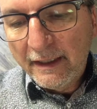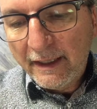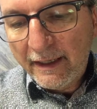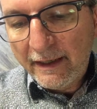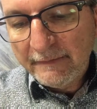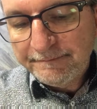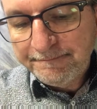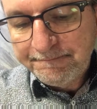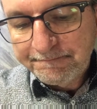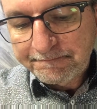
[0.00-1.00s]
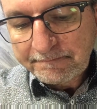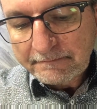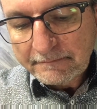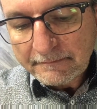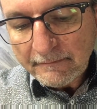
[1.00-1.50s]
what
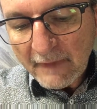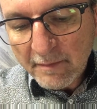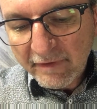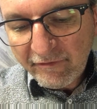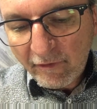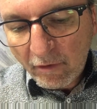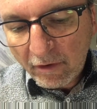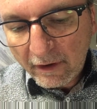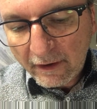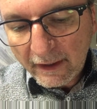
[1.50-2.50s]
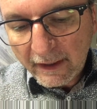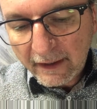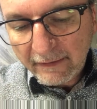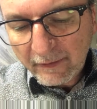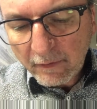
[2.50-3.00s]

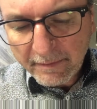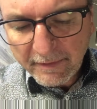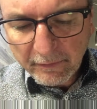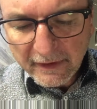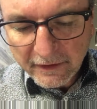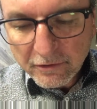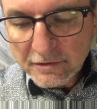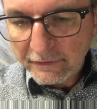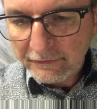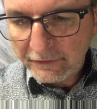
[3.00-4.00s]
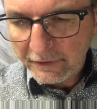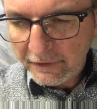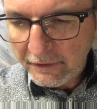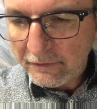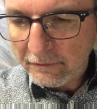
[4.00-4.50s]
would be really useful for
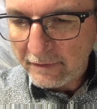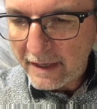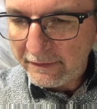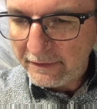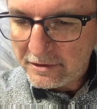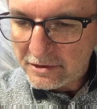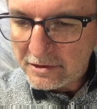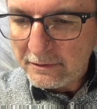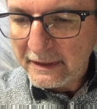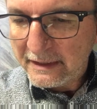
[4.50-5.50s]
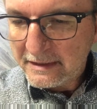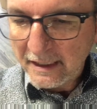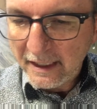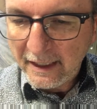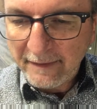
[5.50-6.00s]
you rather than just doing an
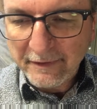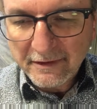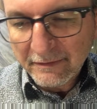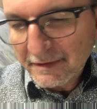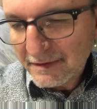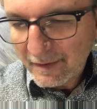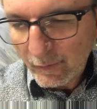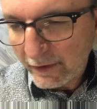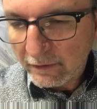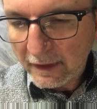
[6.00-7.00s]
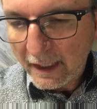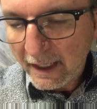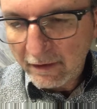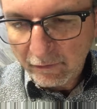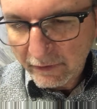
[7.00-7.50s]
exam and doing somewhat
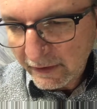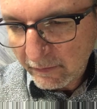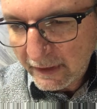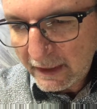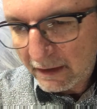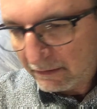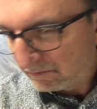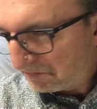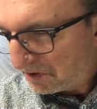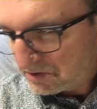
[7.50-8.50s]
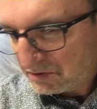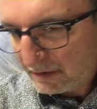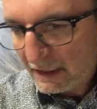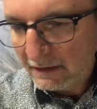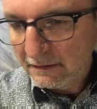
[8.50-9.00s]
okay or really well or not so
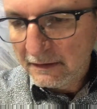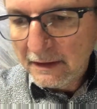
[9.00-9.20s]
well,